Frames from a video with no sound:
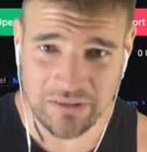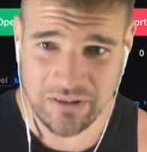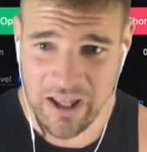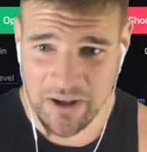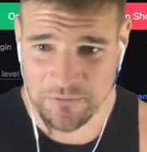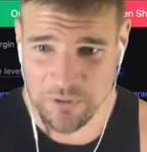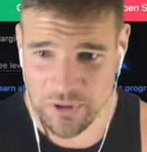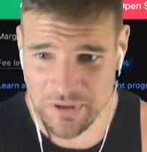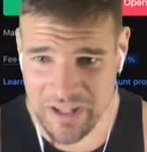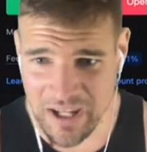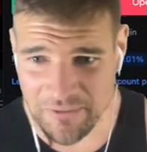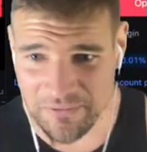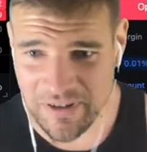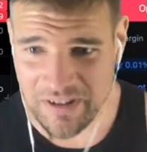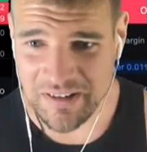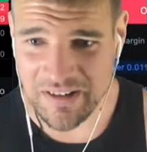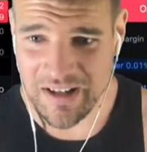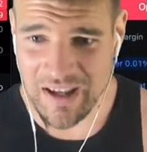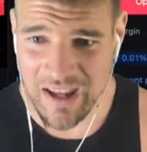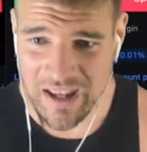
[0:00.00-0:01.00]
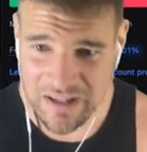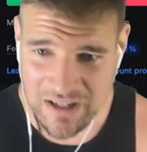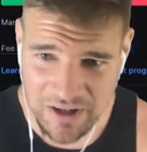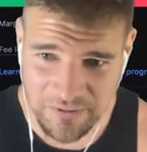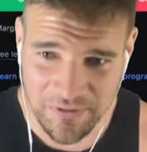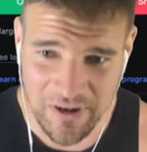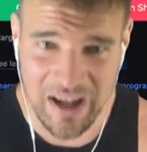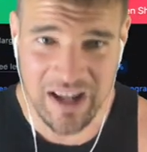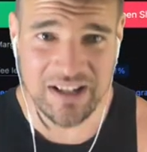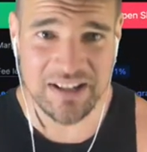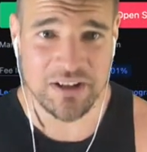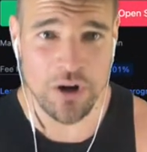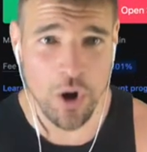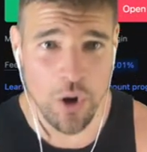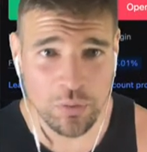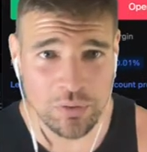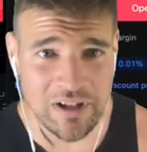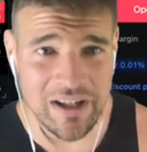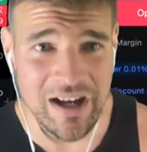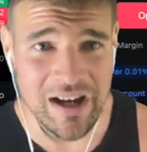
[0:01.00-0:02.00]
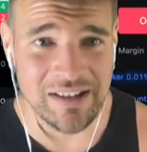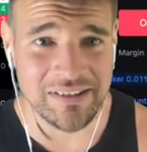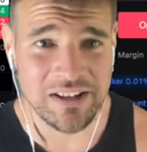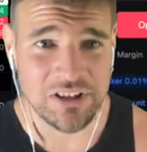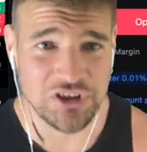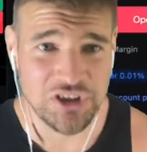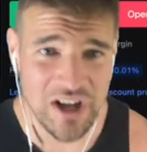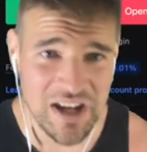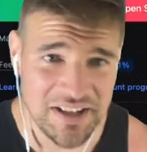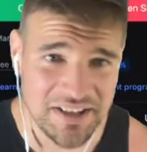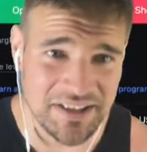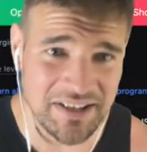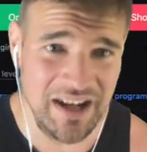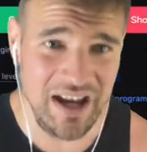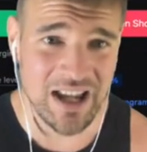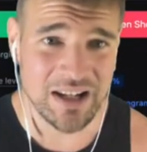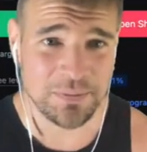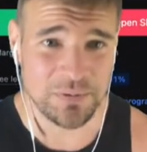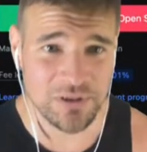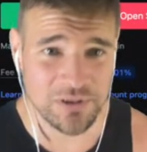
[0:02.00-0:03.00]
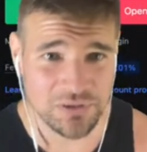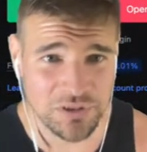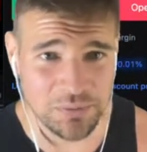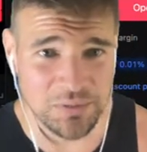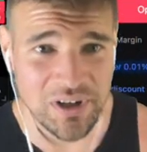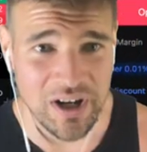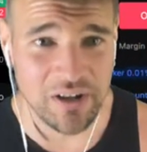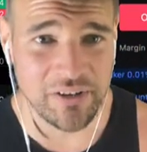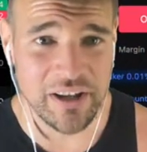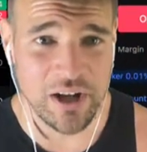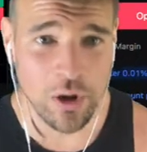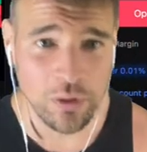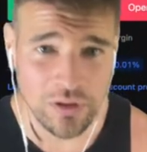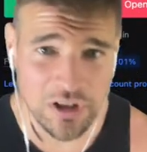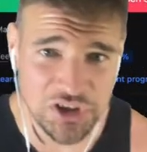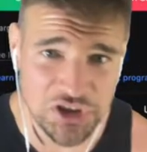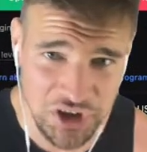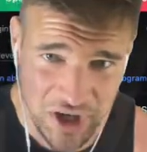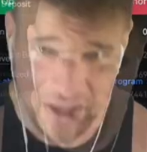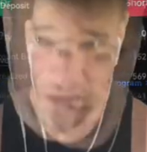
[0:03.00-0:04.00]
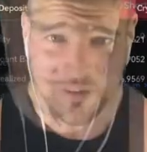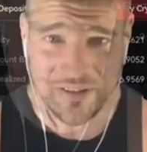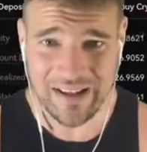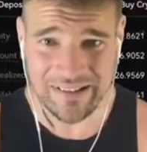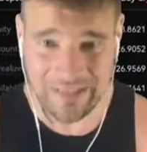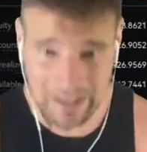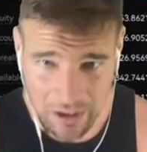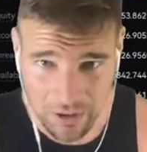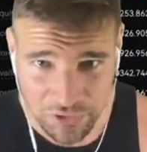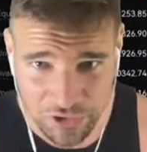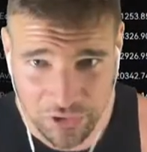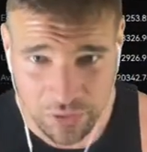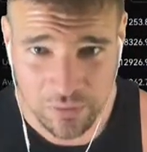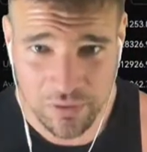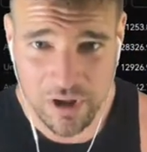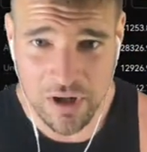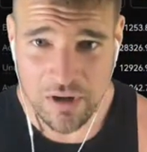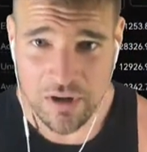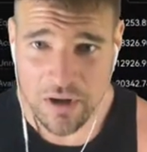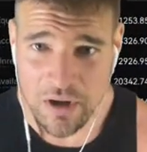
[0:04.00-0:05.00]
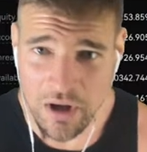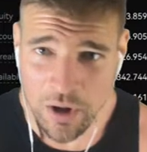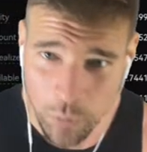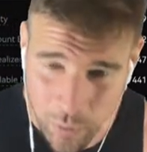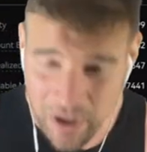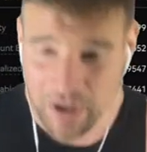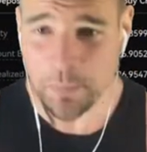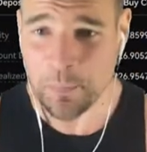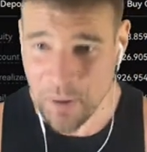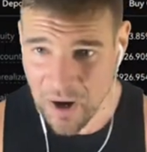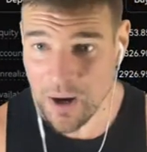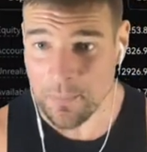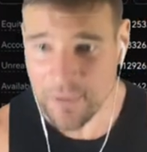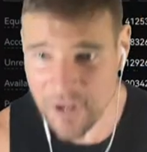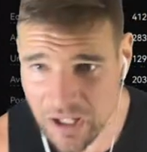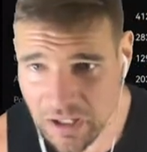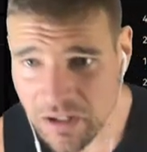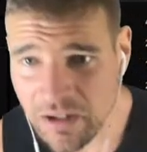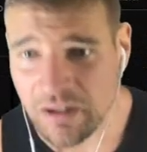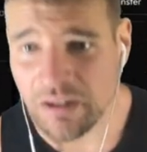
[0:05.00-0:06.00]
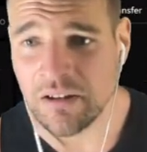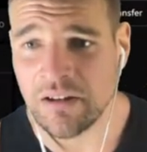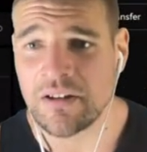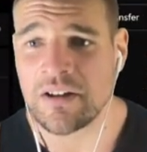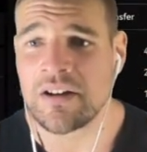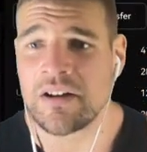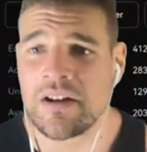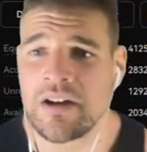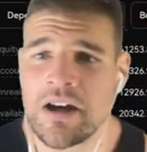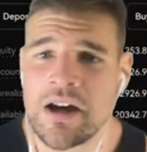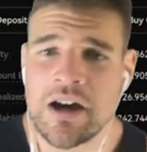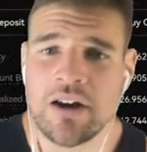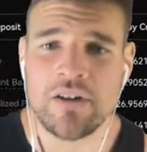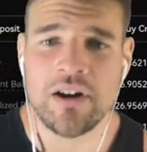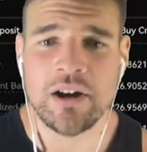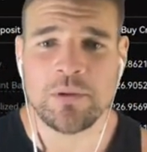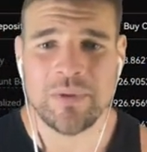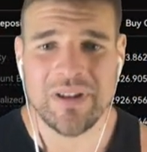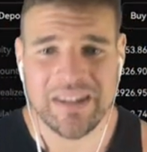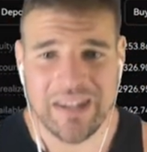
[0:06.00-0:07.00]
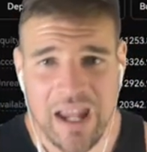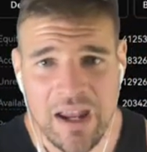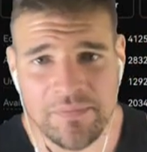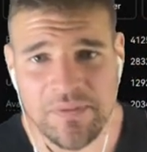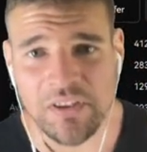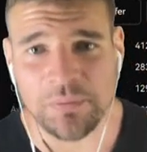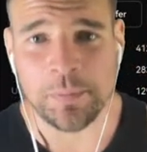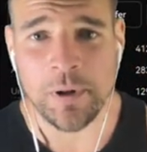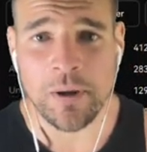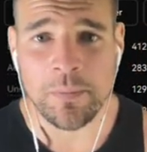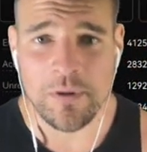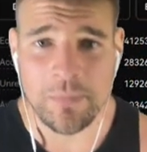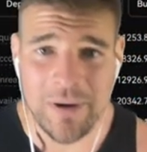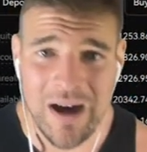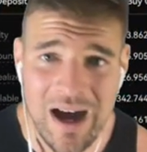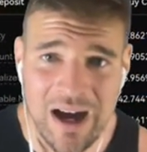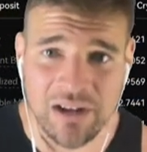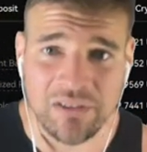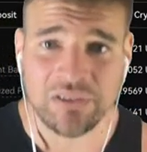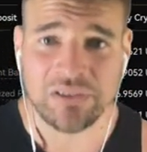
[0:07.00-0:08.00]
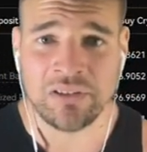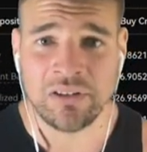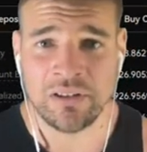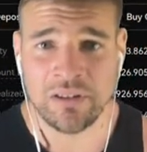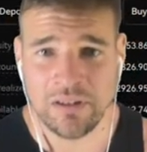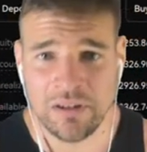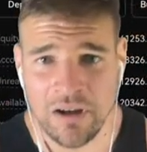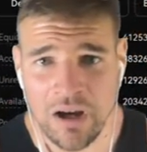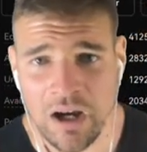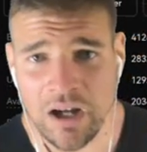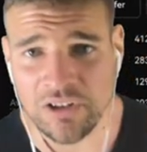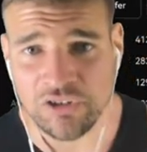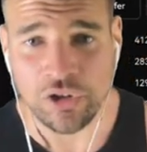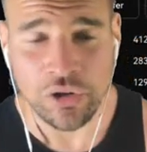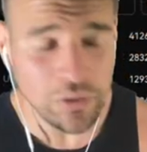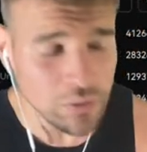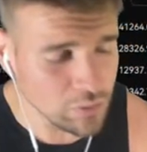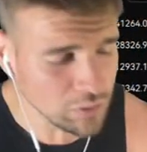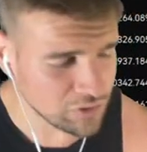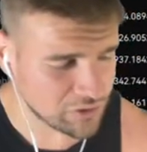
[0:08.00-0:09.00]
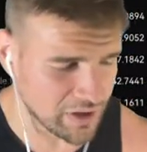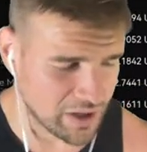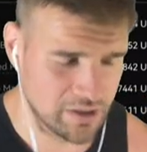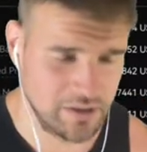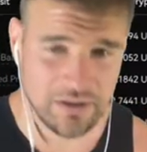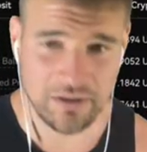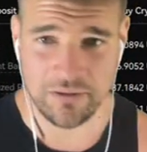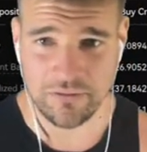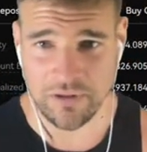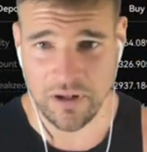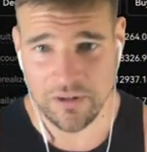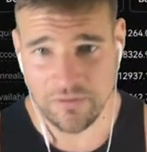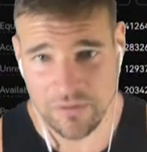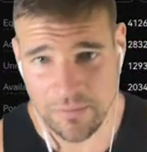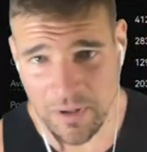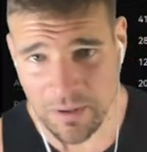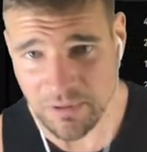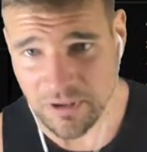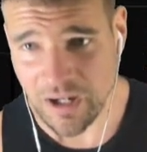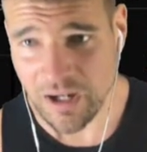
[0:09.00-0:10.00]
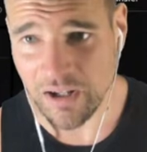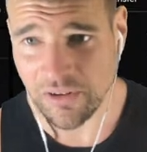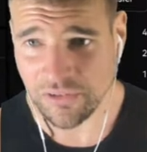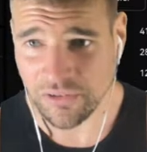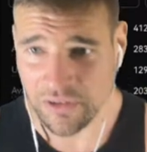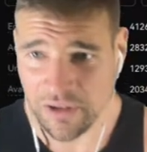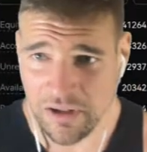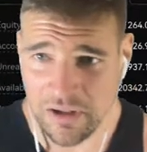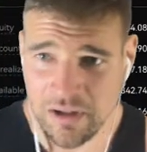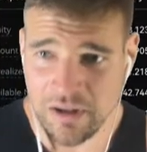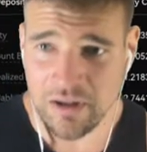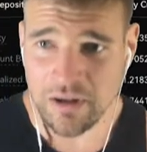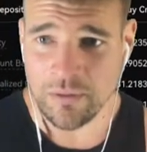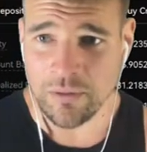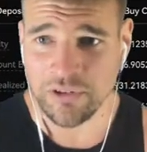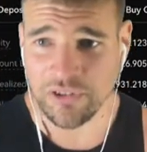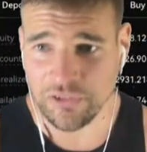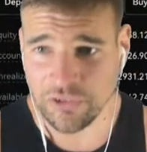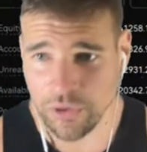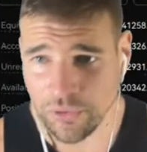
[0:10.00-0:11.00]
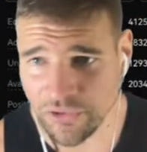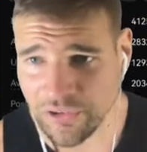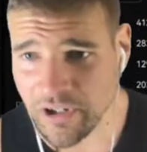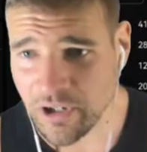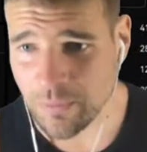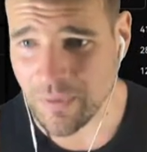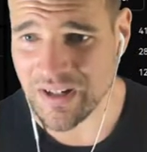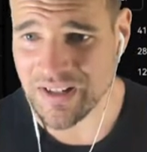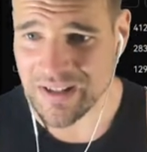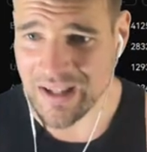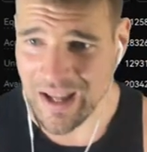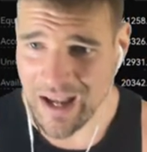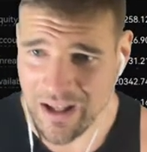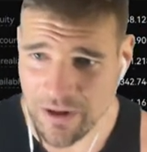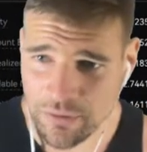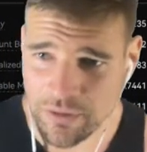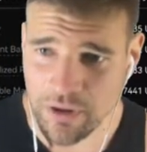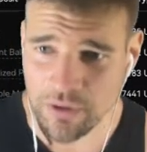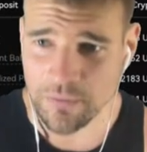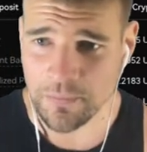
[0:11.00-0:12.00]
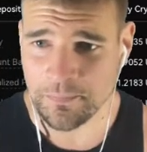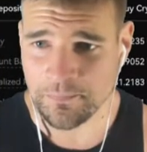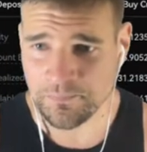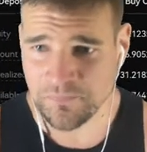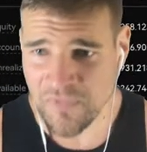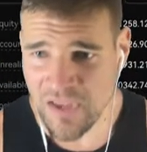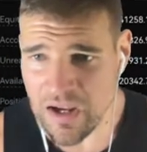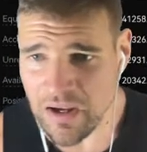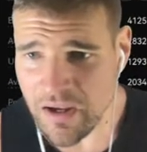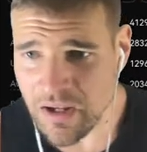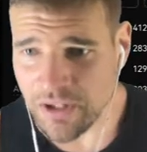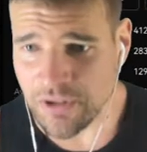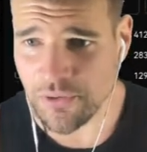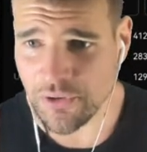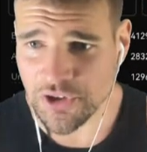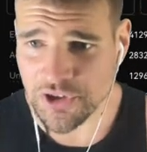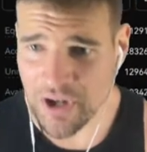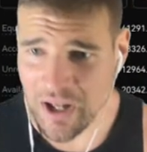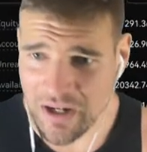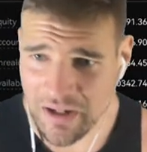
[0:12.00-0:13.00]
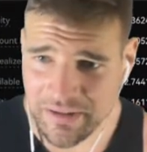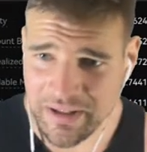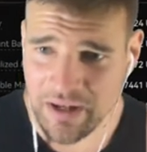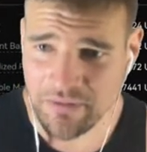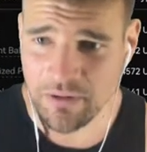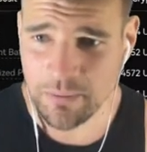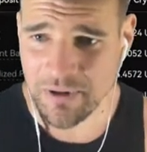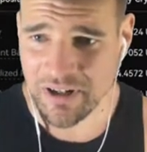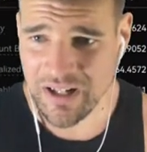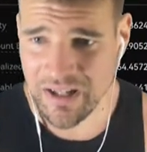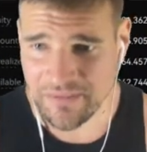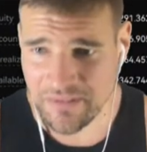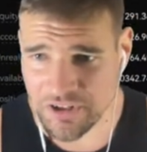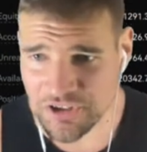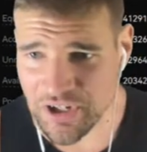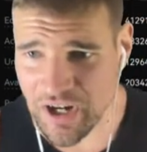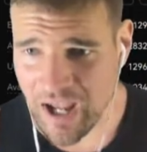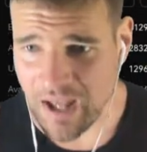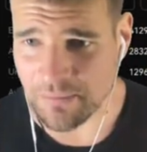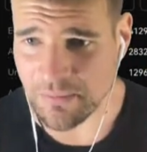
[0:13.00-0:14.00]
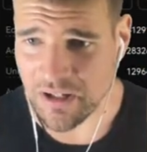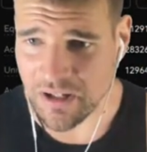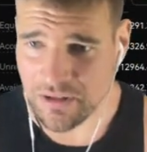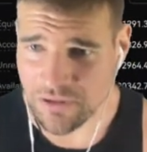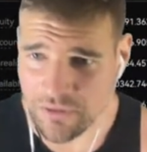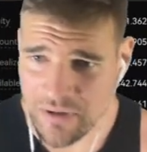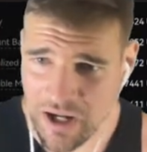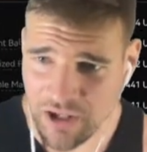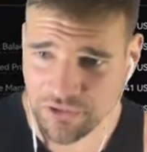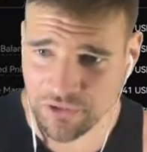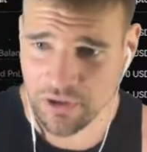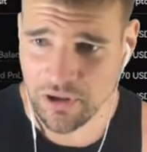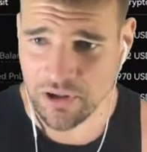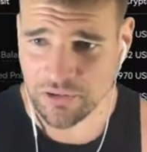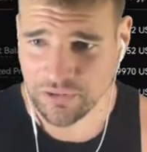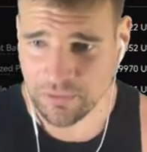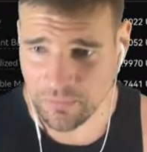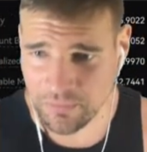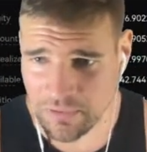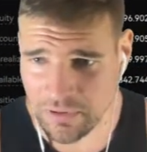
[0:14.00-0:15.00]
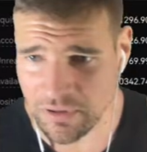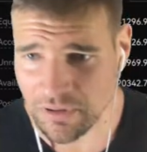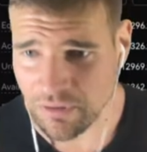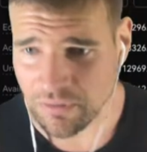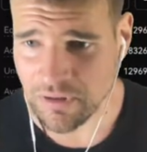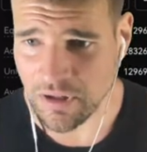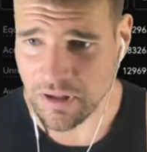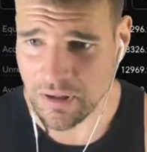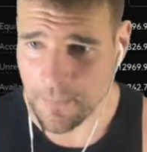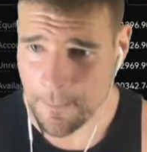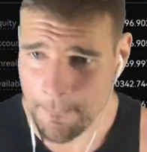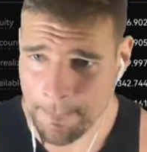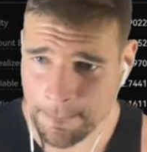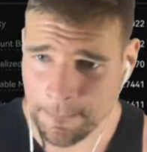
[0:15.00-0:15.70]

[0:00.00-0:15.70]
level given in advance only on the Jason Casper YouTube channel, the only channel that tells you we are pumping. All right, we gave this purple box on Tuesday, right? Remember, guys? Was it Tuesday or Wednesday? I don't know. Huge shout out to everybody in the chat, man. You guys are awesome, okay?